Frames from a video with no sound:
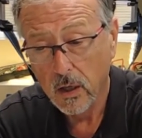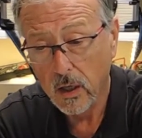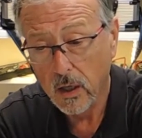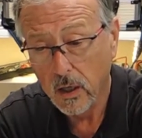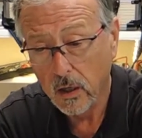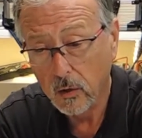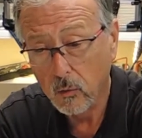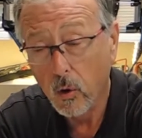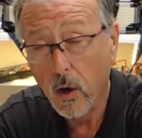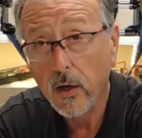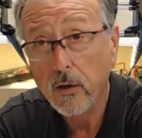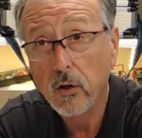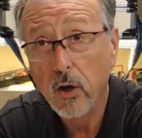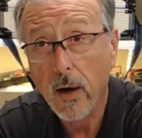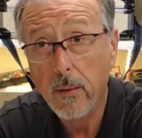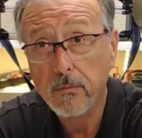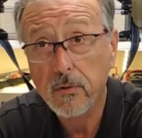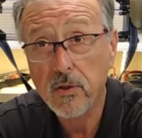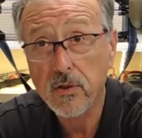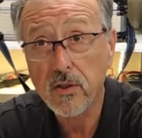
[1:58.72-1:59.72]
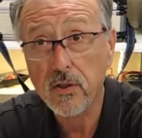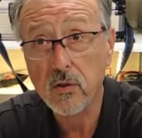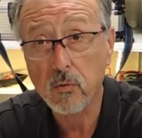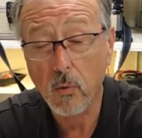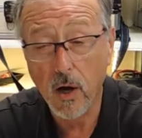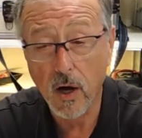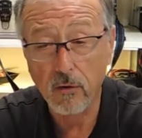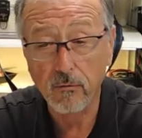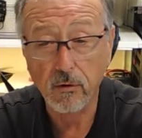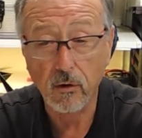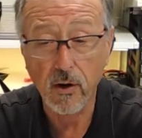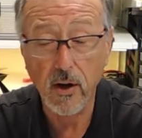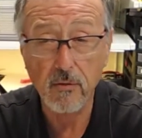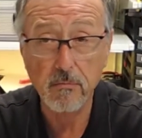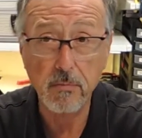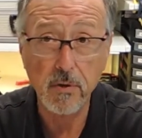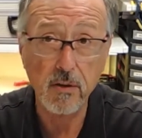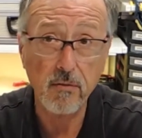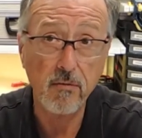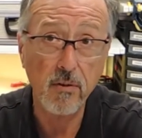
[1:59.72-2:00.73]
Uh, quadcopters as well for
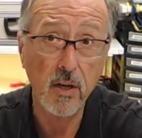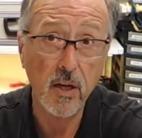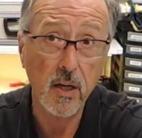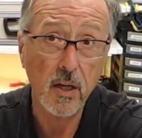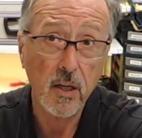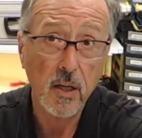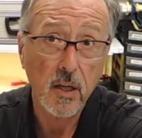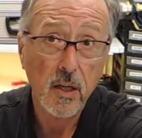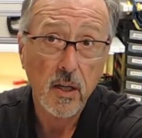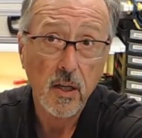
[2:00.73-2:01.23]
F P V.